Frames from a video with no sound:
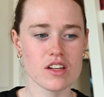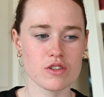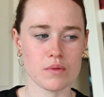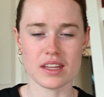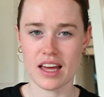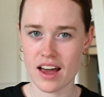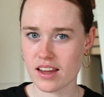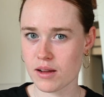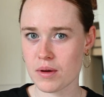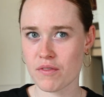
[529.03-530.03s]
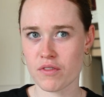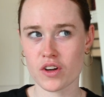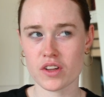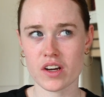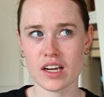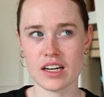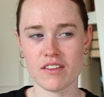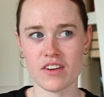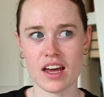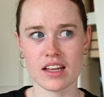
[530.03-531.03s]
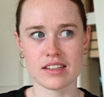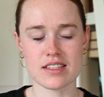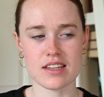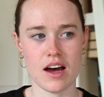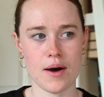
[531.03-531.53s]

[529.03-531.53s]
doing that a little bit further in advance.